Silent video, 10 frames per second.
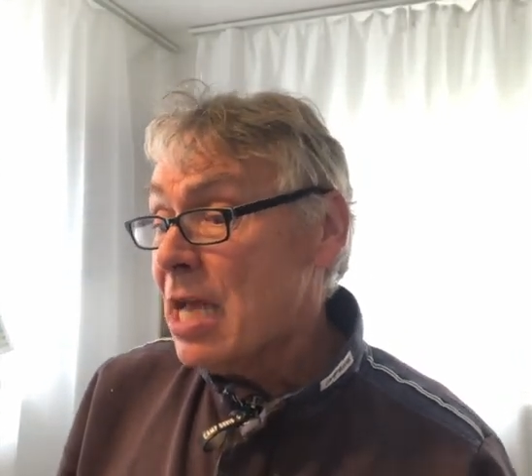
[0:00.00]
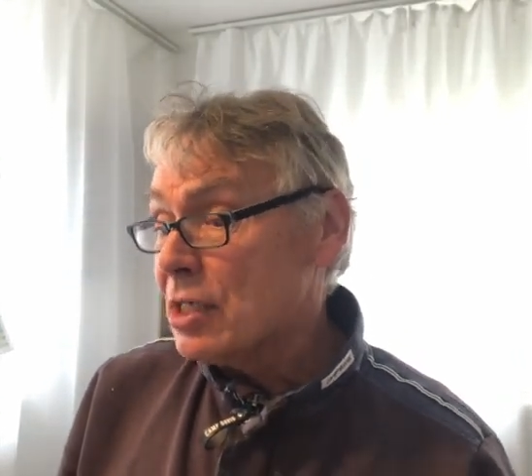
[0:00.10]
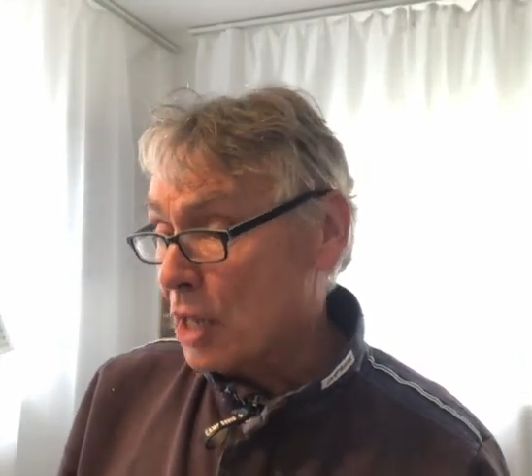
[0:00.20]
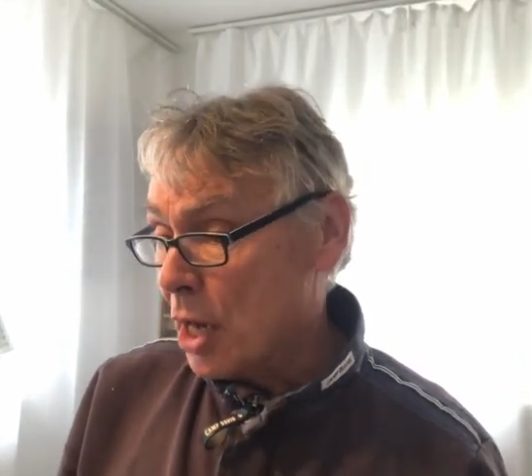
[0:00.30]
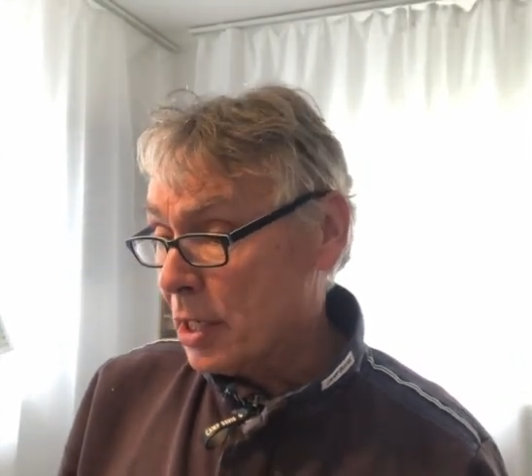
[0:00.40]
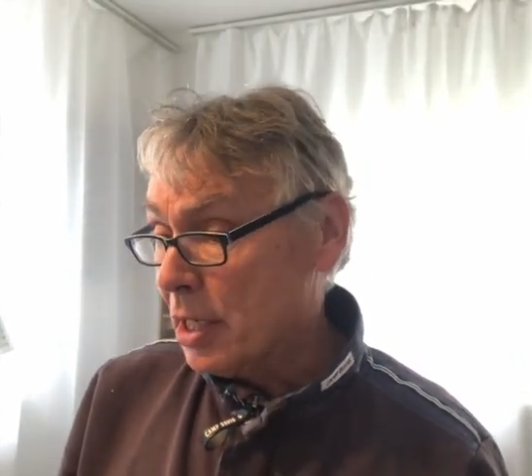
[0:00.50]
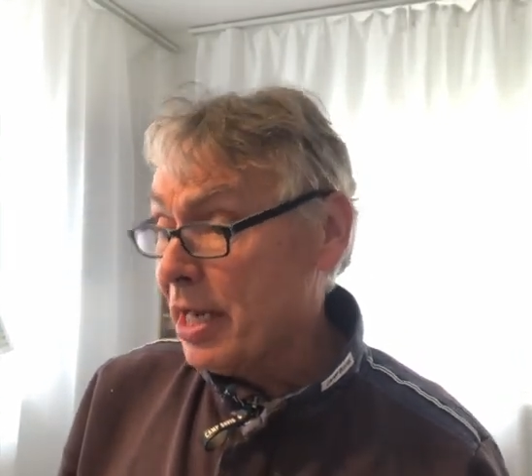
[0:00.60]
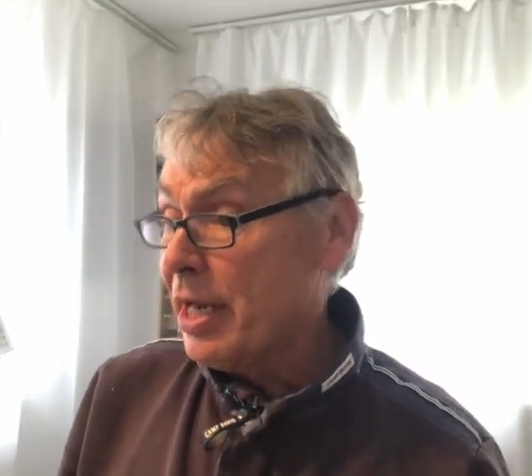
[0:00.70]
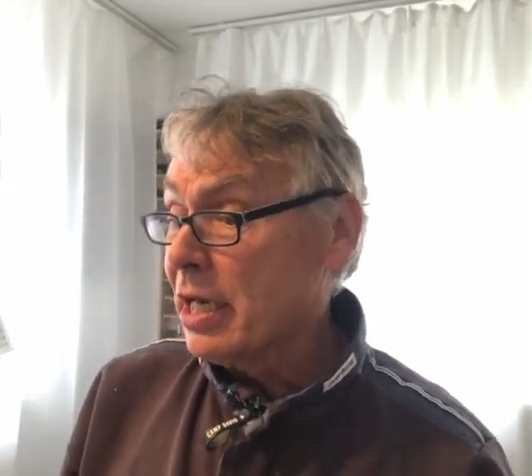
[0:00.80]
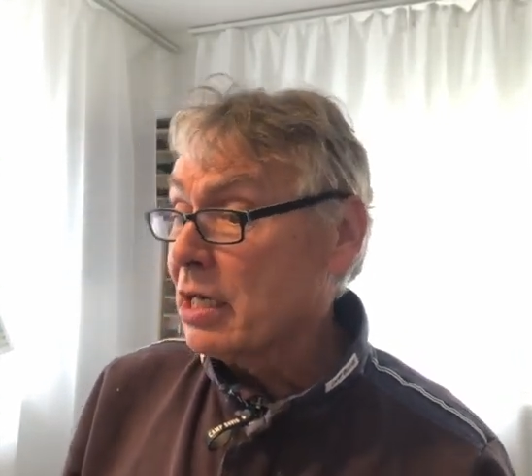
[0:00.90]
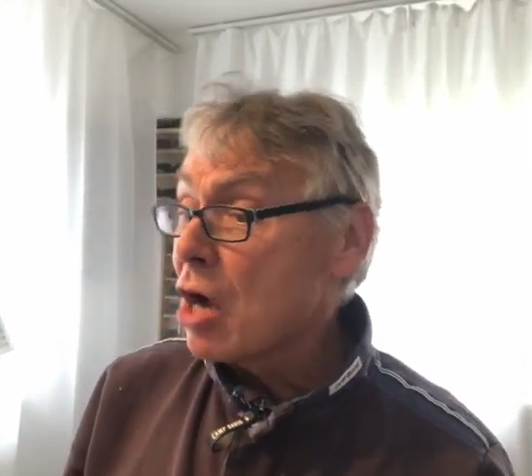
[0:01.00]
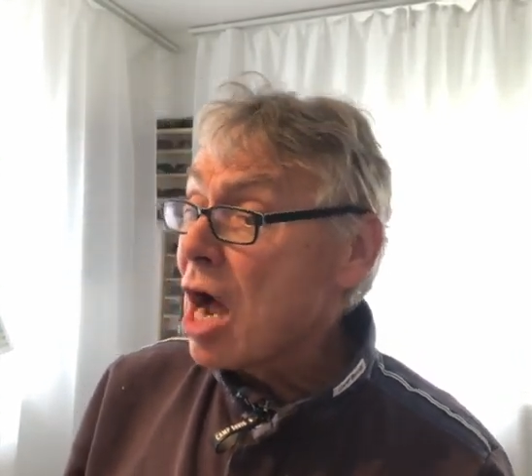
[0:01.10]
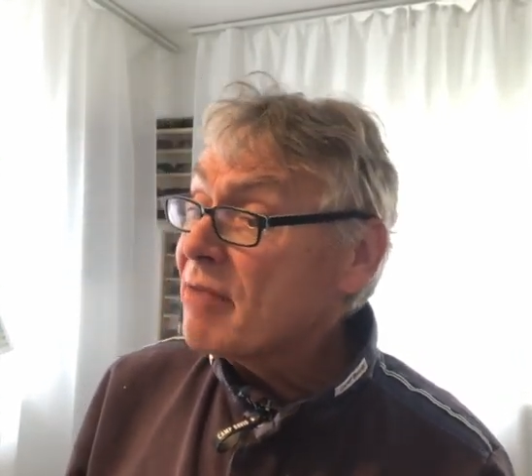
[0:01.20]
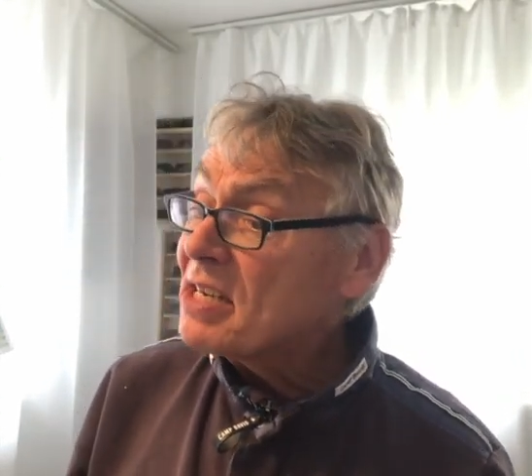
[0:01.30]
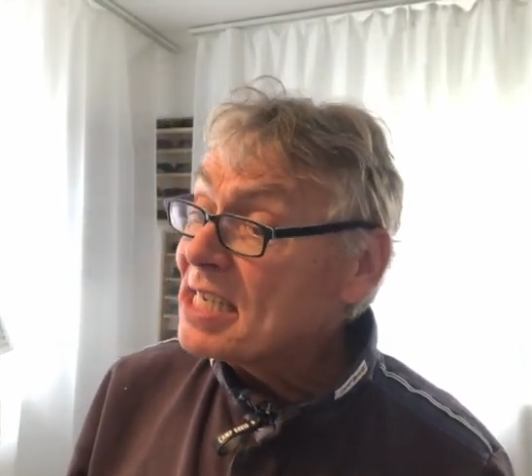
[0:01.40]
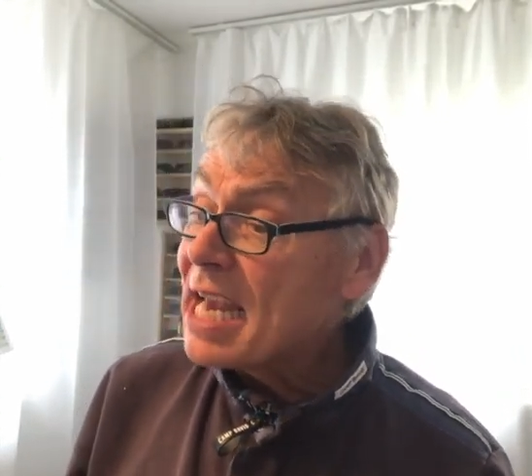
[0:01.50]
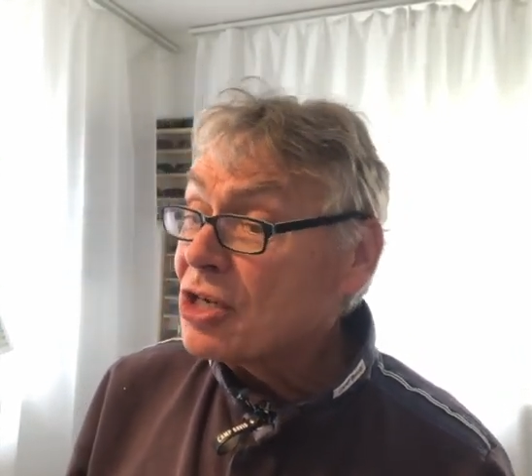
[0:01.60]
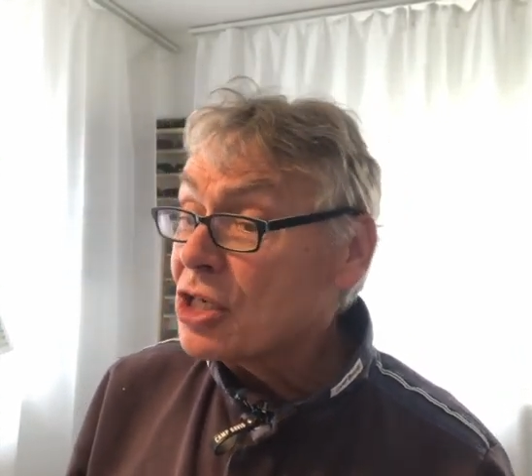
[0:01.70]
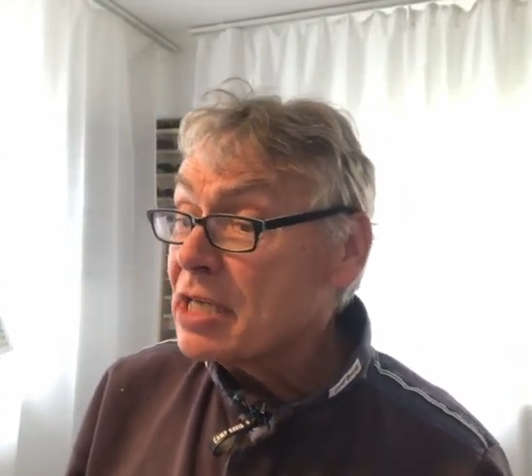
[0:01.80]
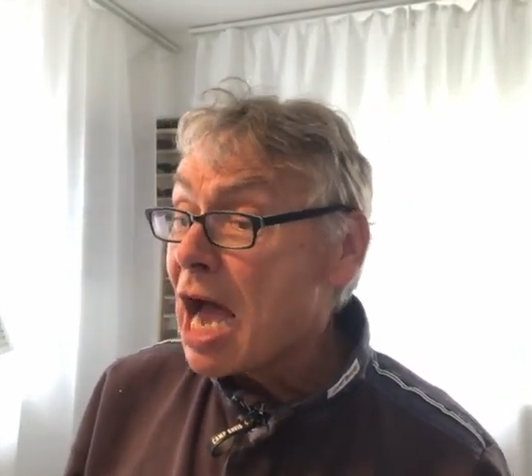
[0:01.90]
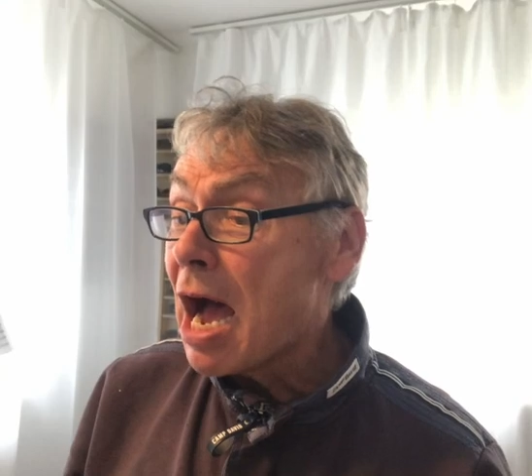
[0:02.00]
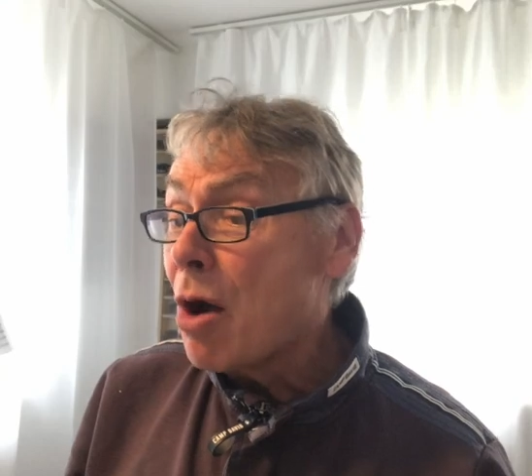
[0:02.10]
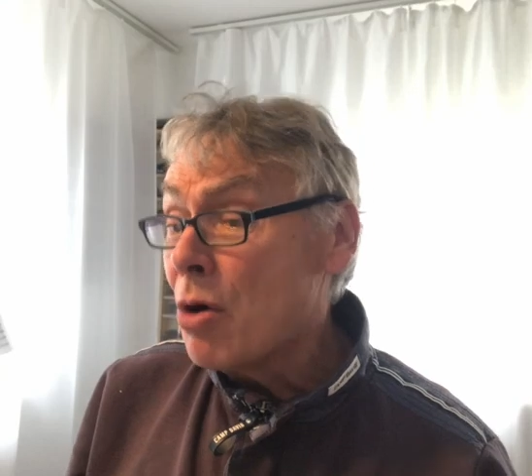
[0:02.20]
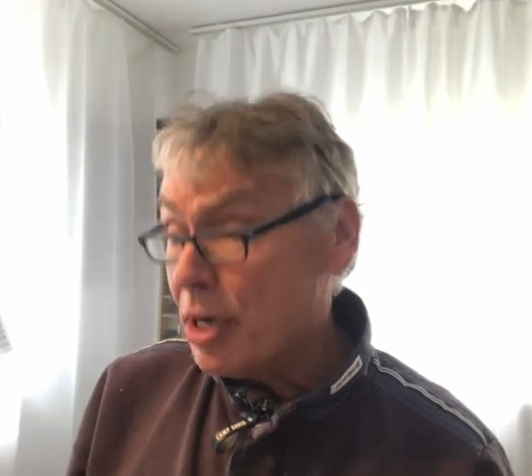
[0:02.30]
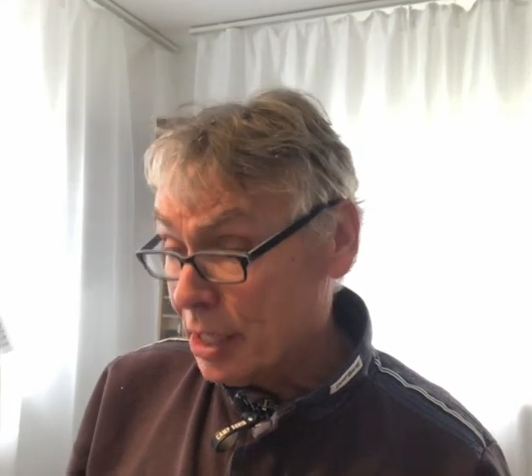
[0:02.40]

Start a little conversation now,